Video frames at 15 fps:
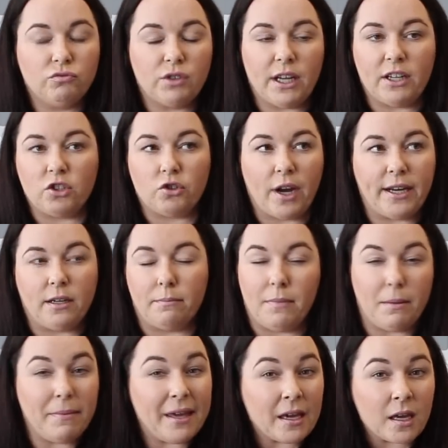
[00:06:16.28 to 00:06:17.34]
that it's trying to
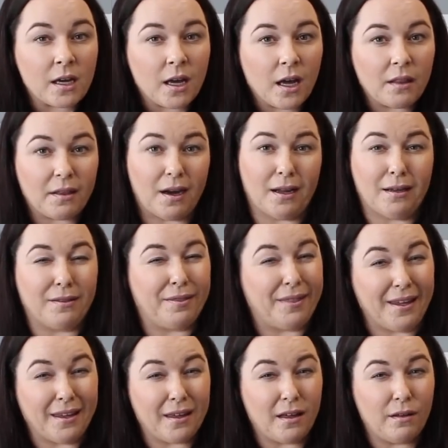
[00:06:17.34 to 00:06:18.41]
mimic that I can
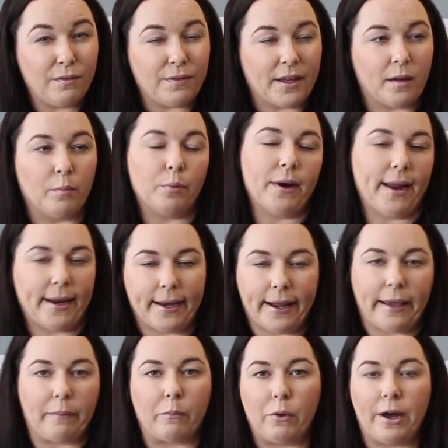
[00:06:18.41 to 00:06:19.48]
think of, like a brand
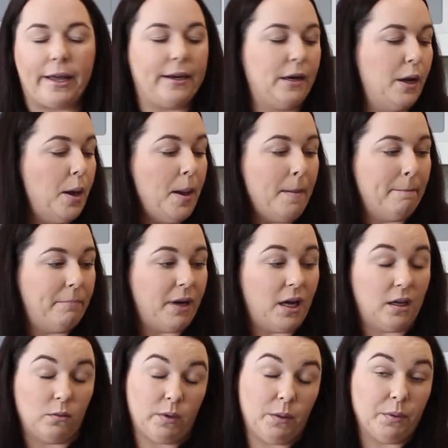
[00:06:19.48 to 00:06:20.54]
name one,
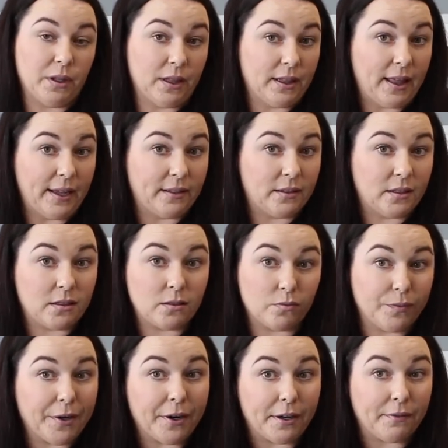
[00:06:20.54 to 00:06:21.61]
but we really like this.
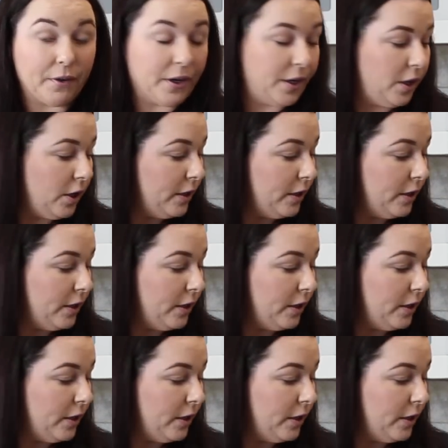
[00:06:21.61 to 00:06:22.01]
Very, very